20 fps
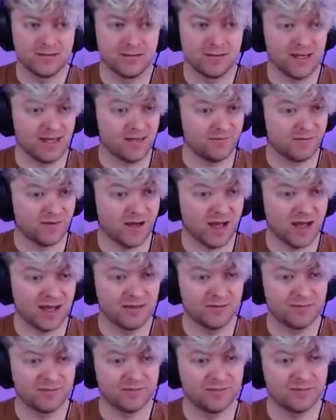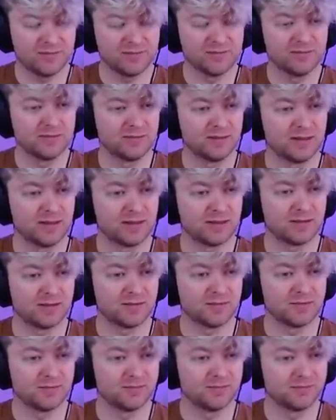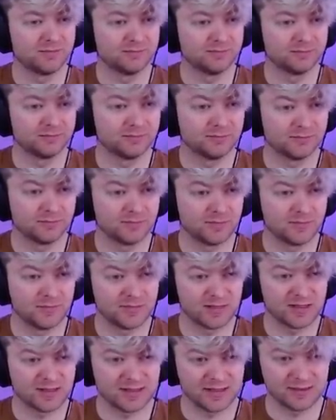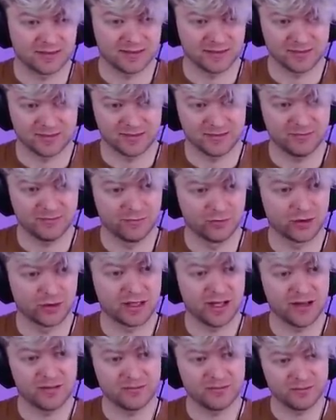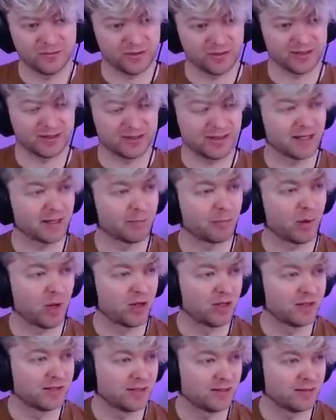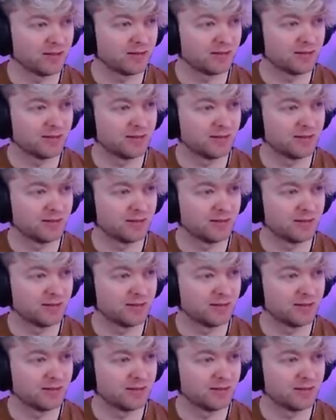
a five. Um, let's get the rook out. Try to take a pawn here.